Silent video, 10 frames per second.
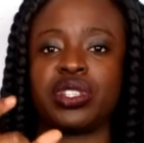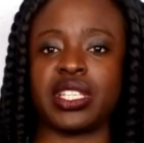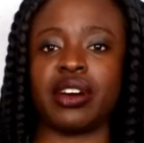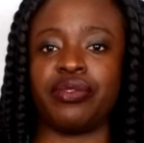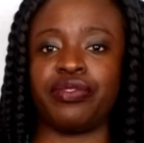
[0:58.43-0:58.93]

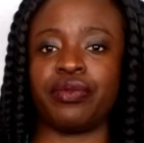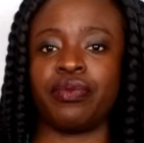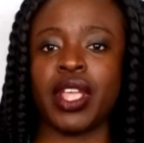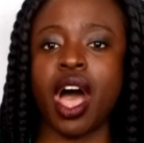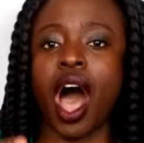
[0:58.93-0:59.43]
yourself,
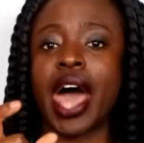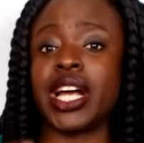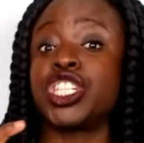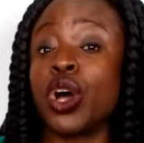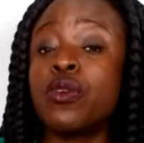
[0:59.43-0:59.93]
and
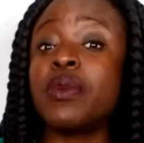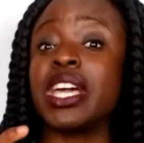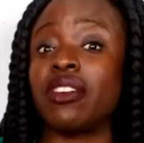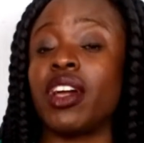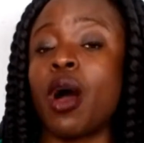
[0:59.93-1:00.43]
I don't
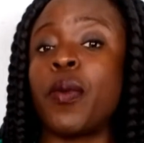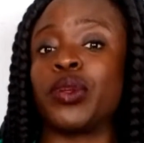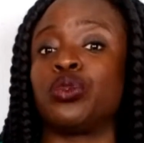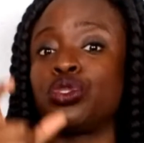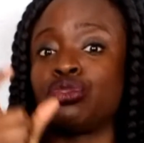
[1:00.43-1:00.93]
mean giving up
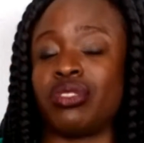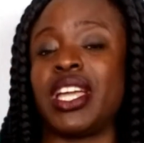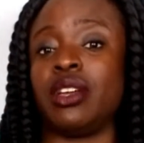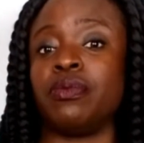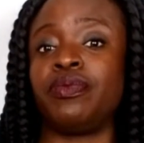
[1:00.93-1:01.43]
on your
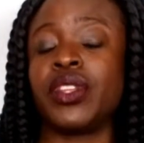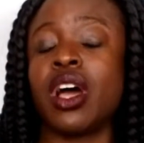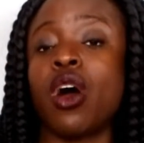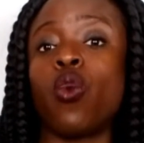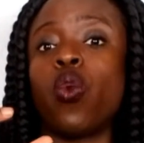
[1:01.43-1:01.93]
dream.
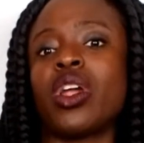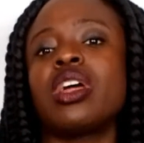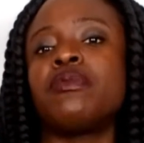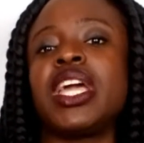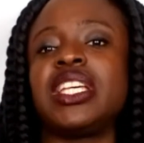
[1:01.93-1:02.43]
What
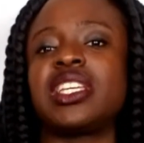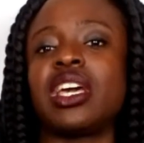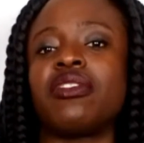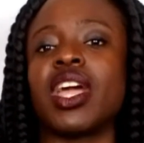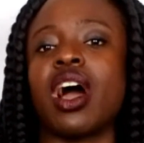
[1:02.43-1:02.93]
I mean is
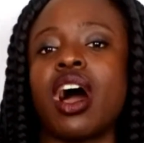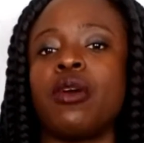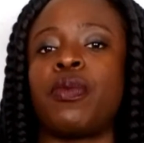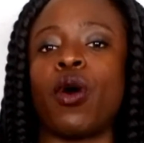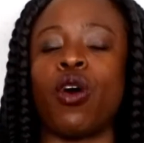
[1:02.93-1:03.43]
giving
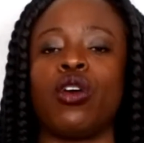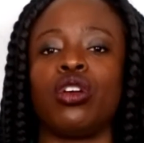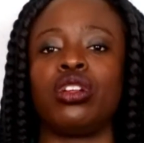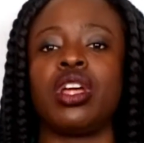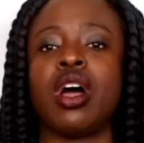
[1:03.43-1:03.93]
up
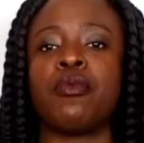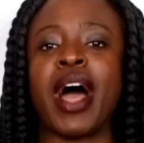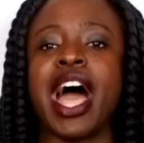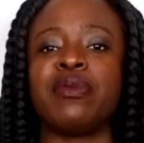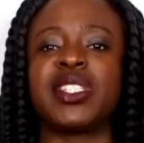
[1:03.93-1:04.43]
on
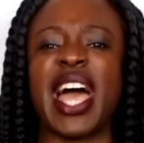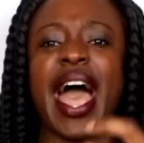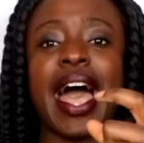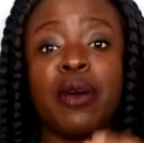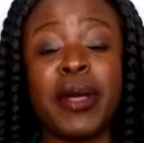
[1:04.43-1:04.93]
perhaps the
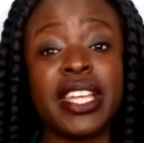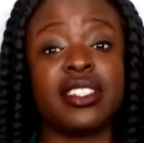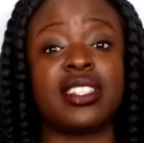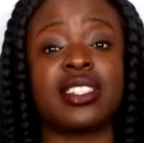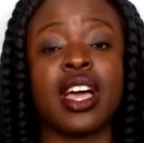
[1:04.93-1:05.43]

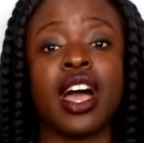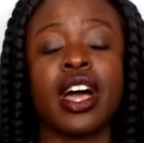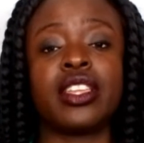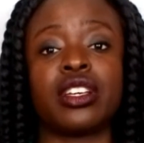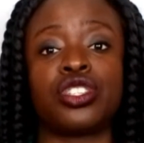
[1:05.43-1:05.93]
habits
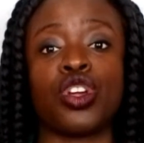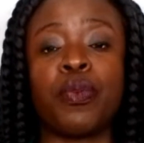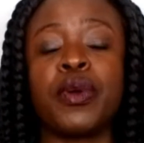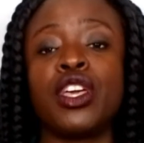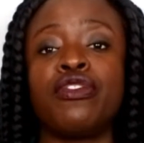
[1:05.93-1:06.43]
that are
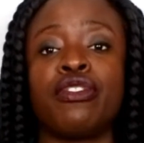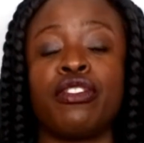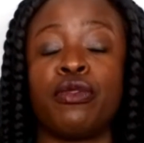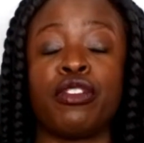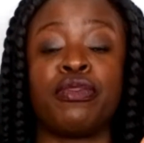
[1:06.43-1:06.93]
stopping you
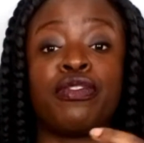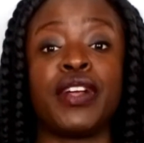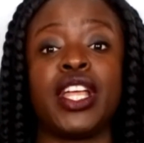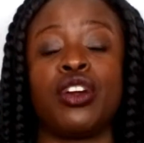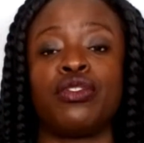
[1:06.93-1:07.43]
from
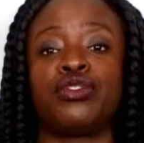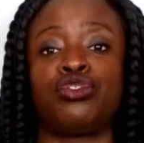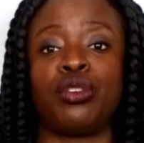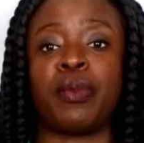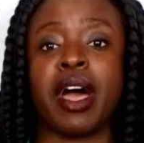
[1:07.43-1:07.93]
fulfilling your
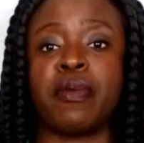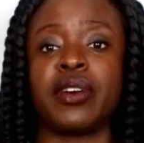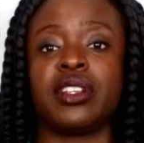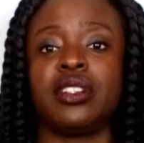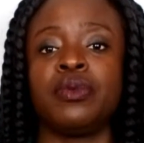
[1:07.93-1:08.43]
true
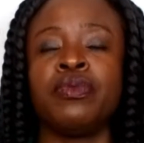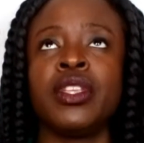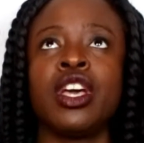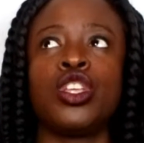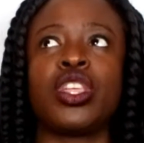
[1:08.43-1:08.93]

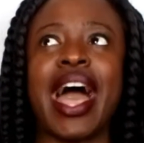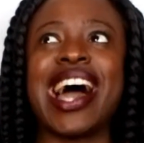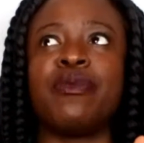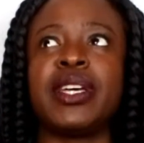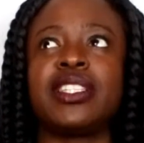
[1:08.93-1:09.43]
purpose, the
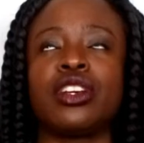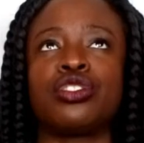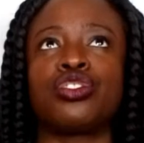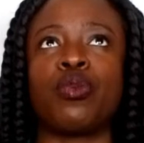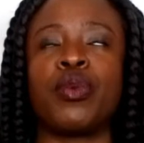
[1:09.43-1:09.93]
habits that are
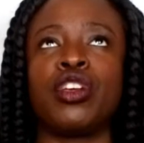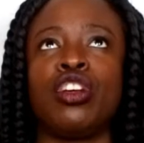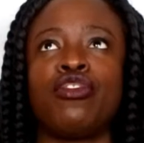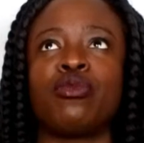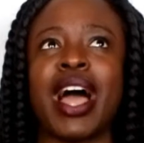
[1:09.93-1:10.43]
stopping
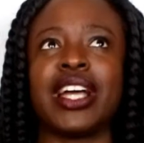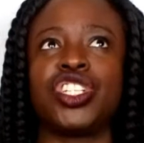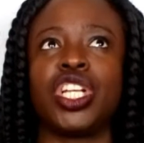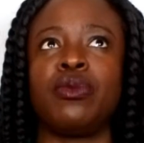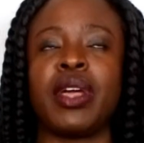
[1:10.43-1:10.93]
you from
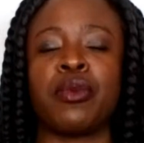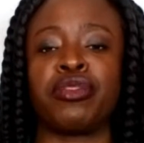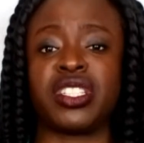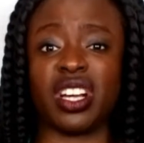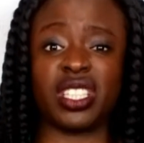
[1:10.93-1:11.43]
actually being
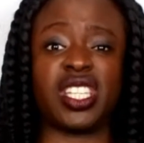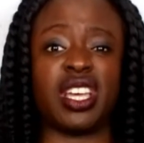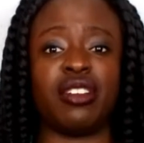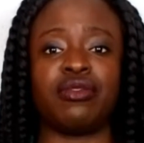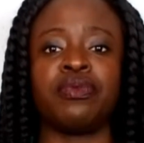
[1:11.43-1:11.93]

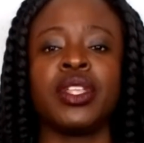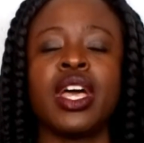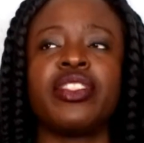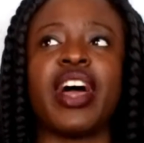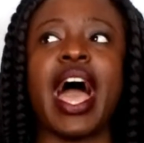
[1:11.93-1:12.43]
productive,
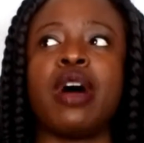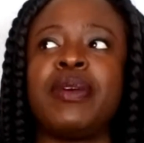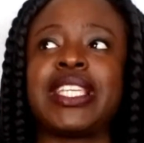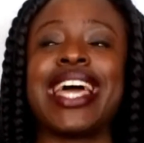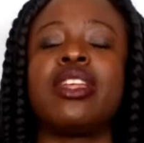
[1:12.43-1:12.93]
the
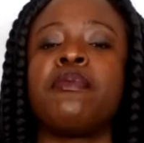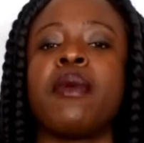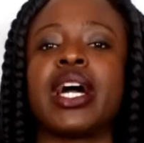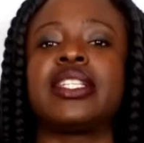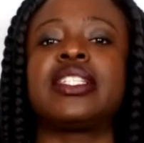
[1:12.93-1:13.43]
habits and the
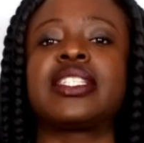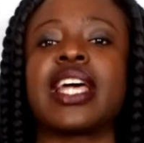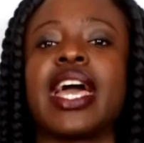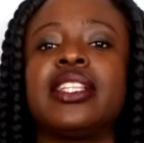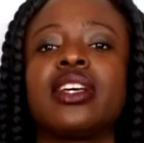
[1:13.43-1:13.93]

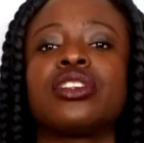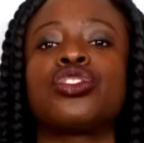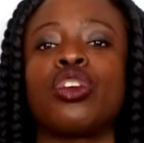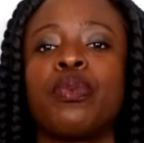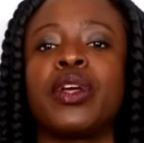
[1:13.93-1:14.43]
mindset that are
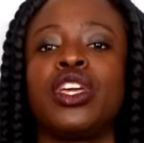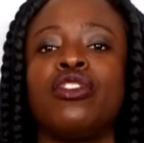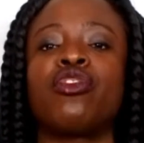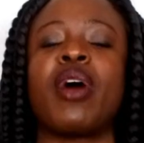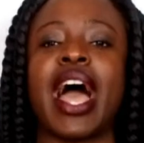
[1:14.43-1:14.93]
stopping
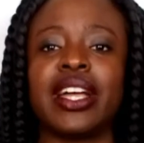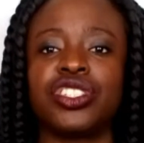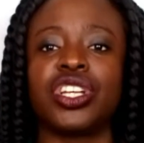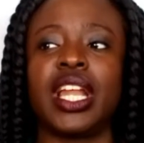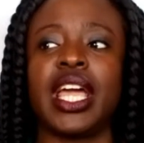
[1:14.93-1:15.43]
you from
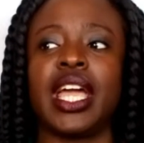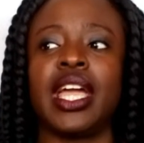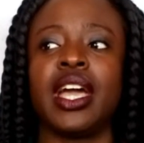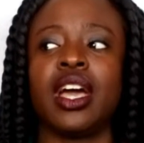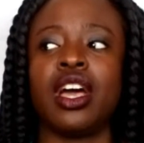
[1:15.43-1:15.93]

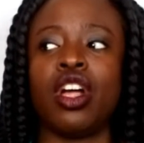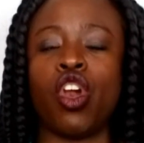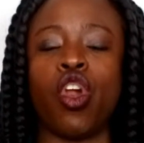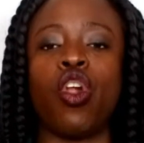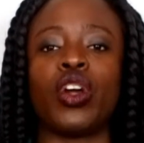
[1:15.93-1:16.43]
actually
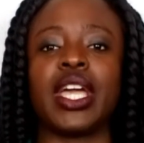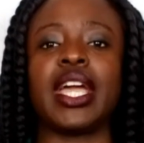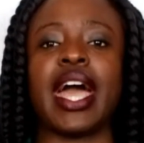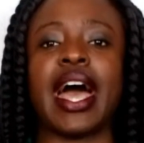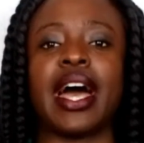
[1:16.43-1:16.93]

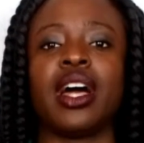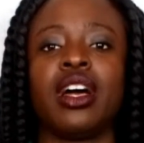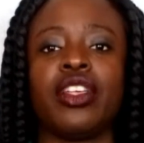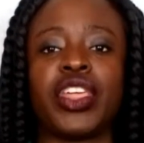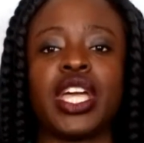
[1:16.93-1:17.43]
looking at
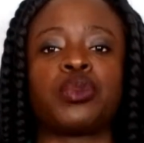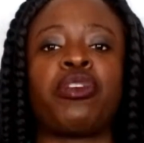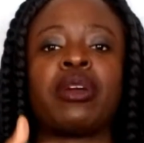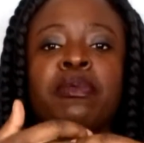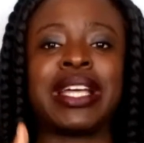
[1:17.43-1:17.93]
things
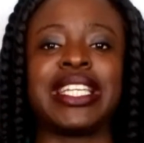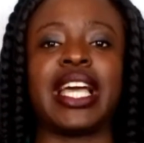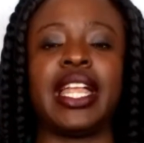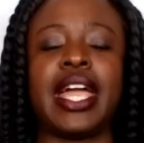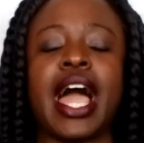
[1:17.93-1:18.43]

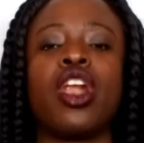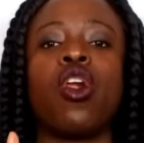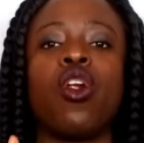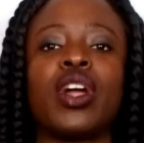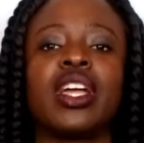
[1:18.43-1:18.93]
pragmatically
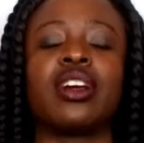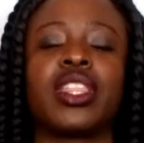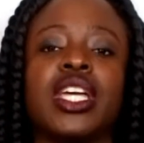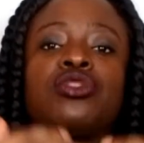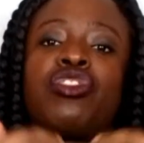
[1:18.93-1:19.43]
and looking at
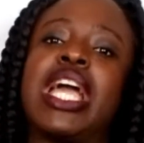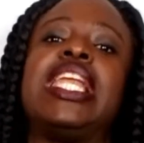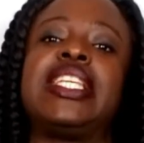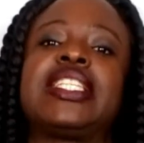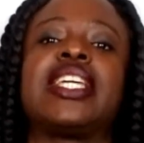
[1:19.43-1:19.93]
things
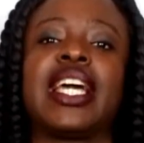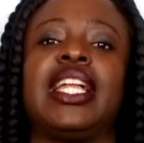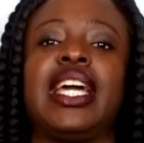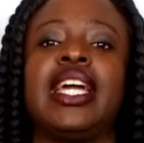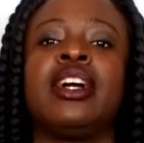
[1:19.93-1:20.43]

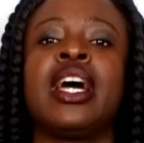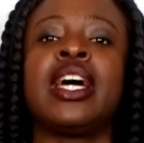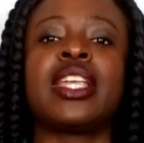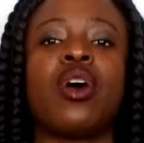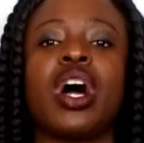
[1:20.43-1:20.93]
realistically.
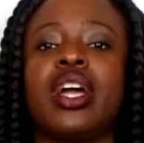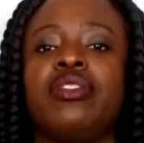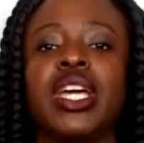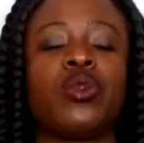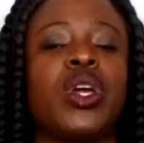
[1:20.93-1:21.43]
Now, I
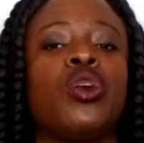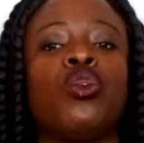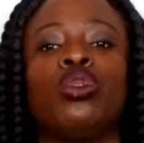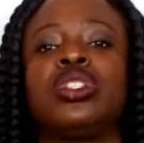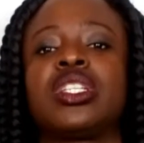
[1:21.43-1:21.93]
think we
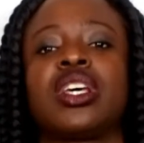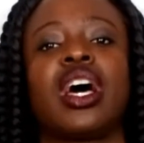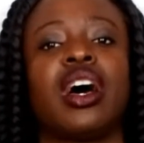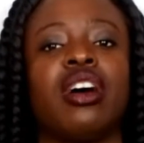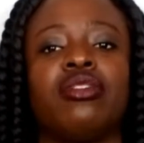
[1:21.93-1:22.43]
all
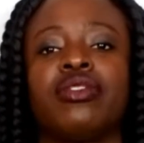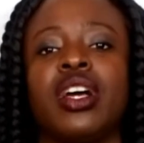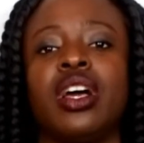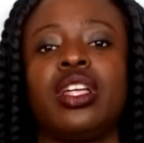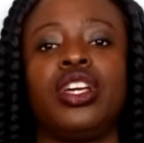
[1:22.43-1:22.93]
deserve,
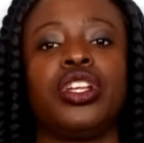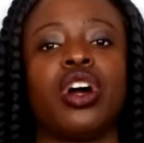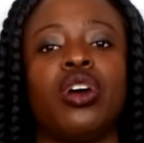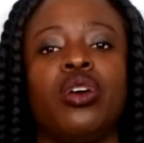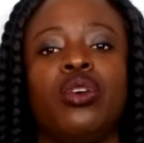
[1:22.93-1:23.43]

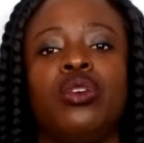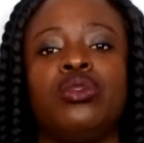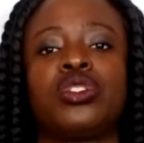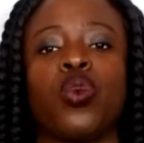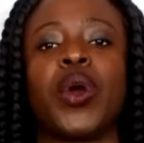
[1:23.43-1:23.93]

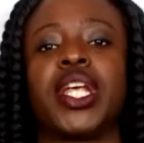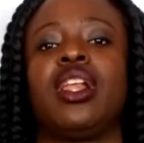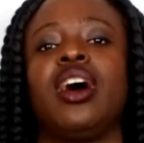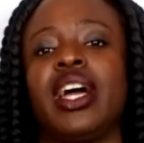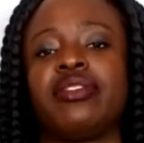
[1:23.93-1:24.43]
to win
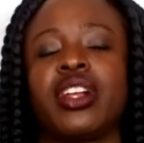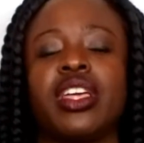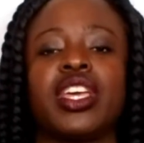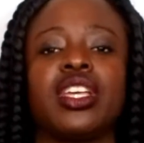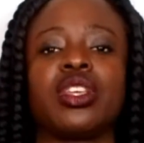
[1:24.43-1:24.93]
at life, and I
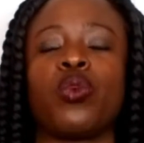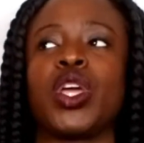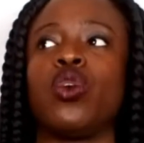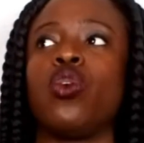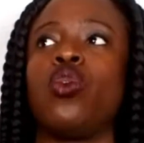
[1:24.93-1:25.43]
think that
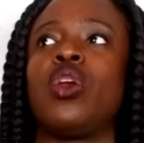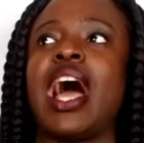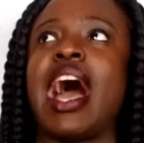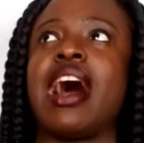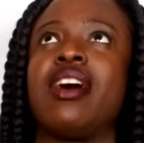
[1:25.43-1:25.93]
we all
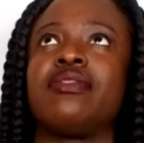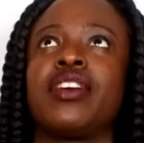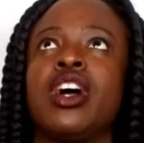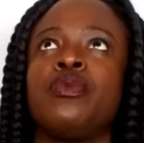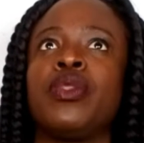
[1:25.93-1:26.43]
have